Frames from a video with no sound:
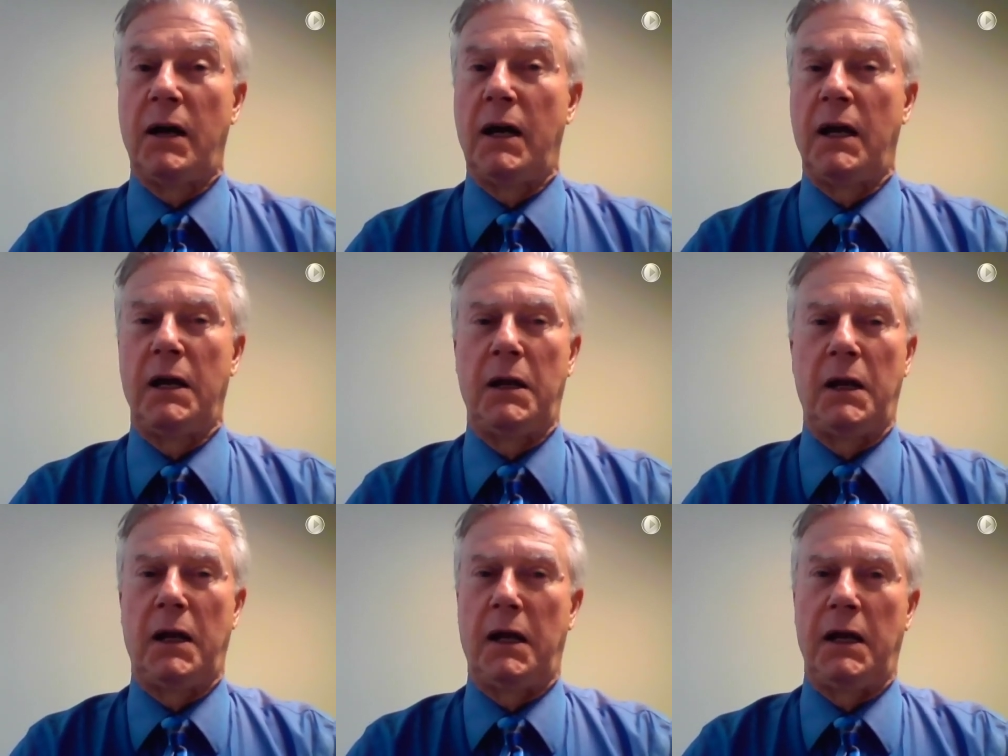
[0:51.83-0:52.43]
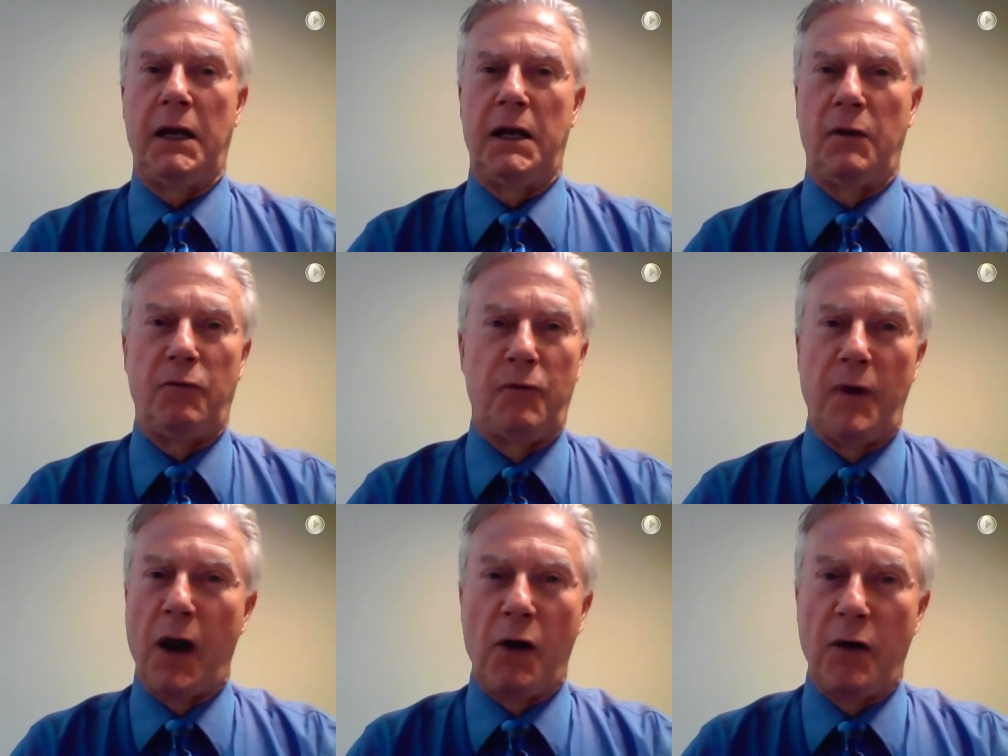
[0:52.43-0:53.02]
I had I had a
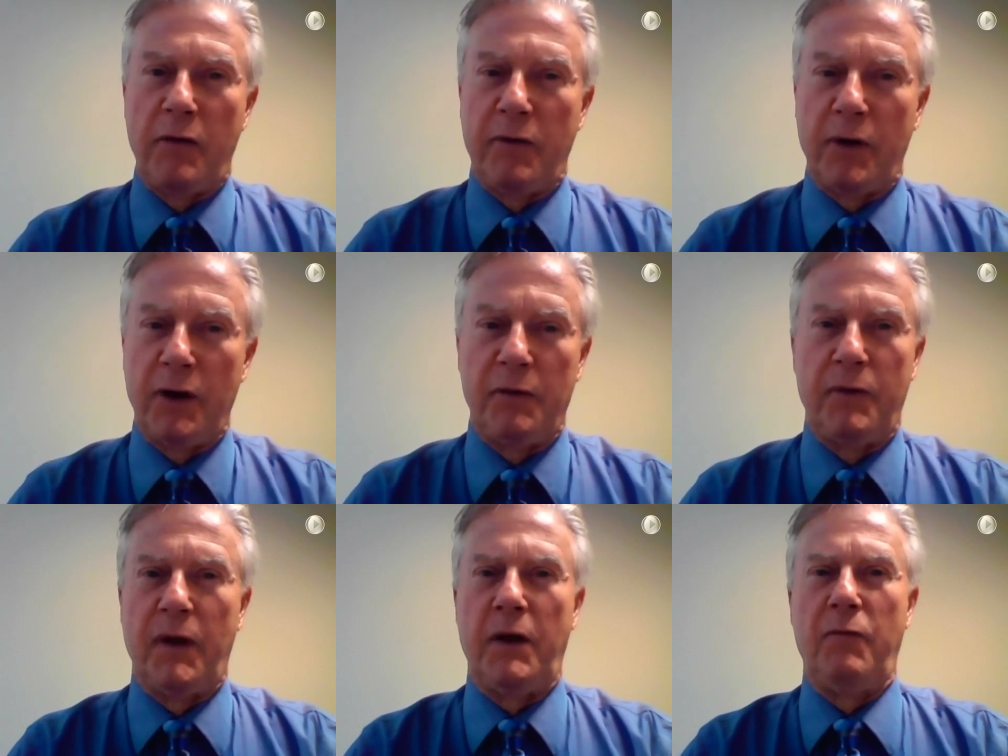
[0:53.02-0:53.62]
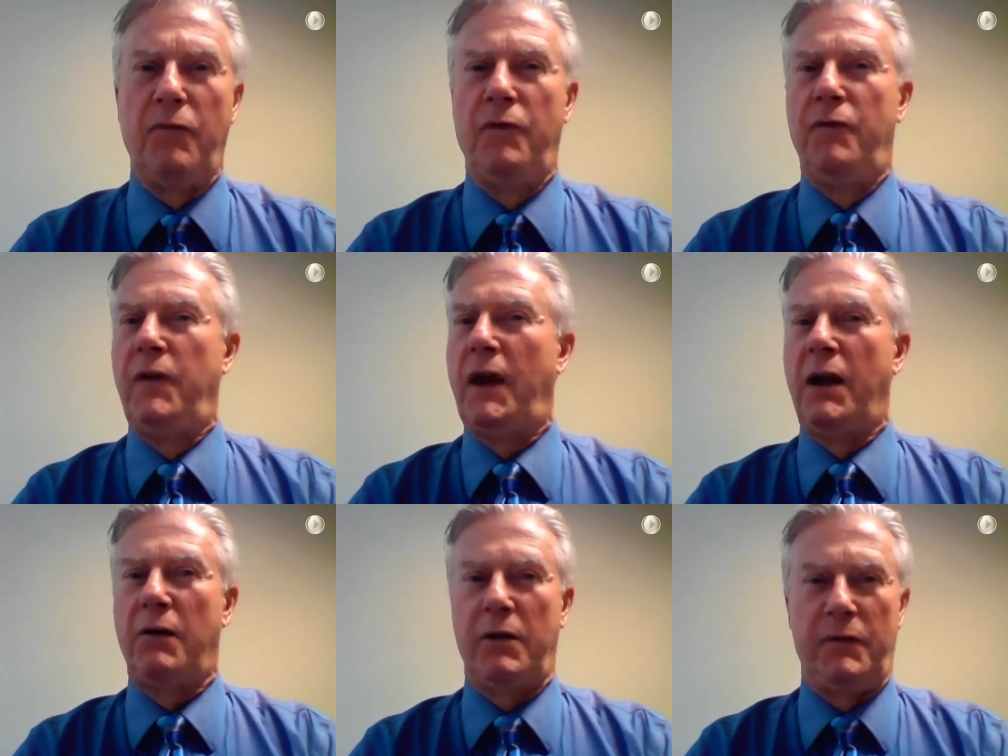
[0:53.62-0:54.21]
very, very, very,
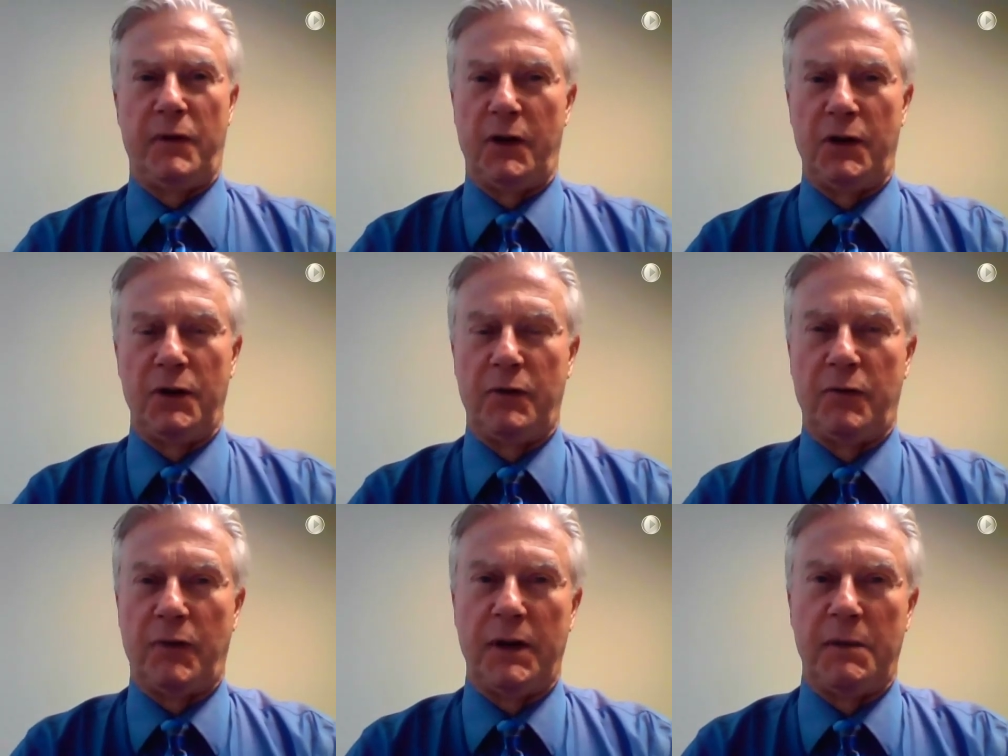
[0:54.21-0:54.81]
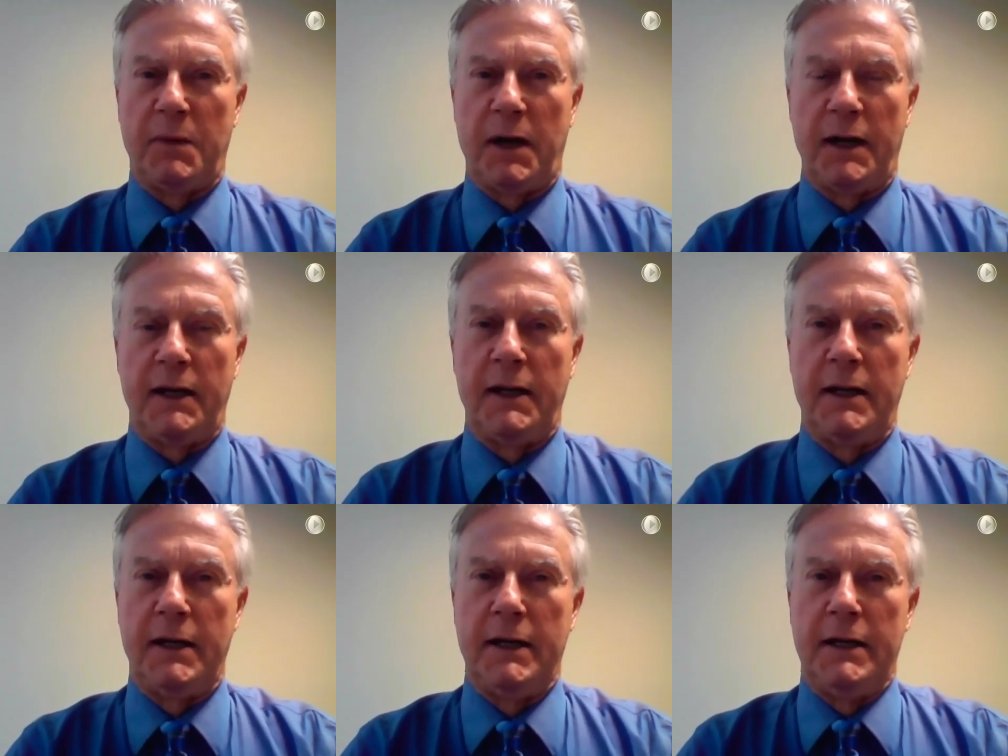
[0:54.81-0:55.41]
very, very good friend of mine